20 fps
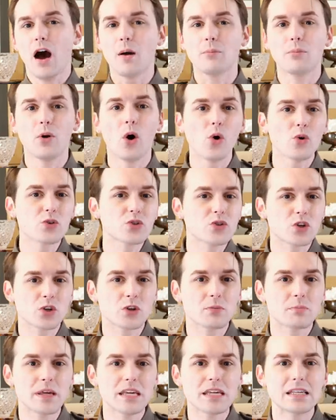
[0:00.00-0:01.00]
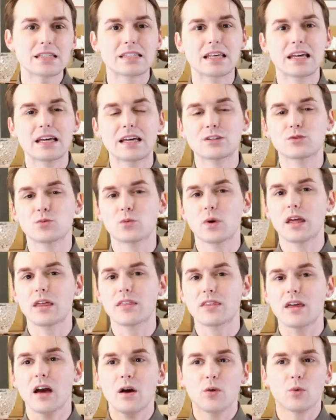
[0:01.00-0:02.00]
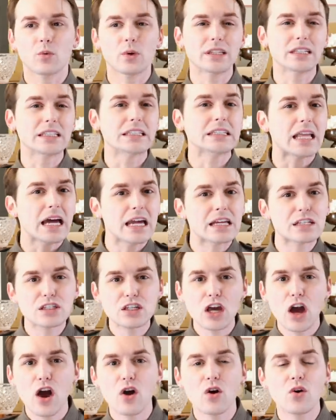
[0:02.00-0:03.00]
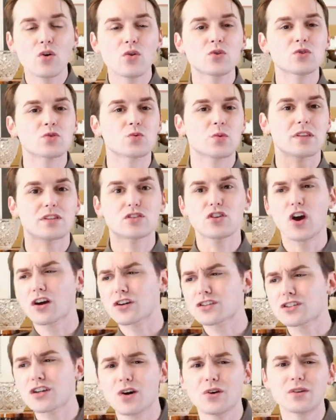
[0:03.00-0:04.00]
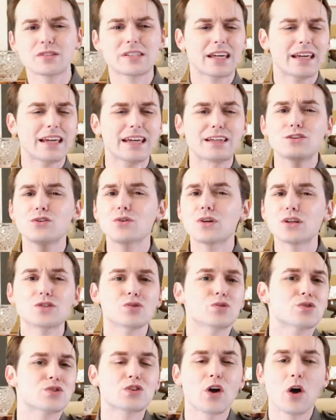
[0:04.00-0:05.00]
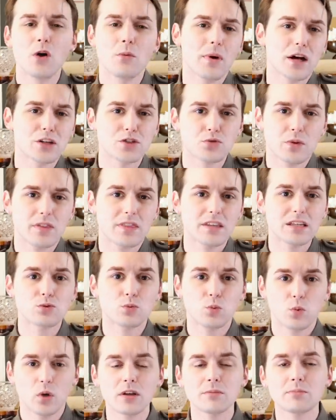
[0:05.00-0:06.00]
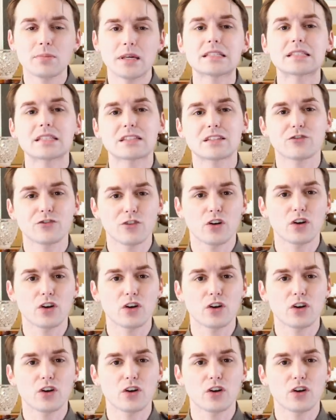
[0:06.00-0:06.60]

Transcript: upholstered pieces, with really light tones, with dark tones. Like you can do so much with these wood pieces of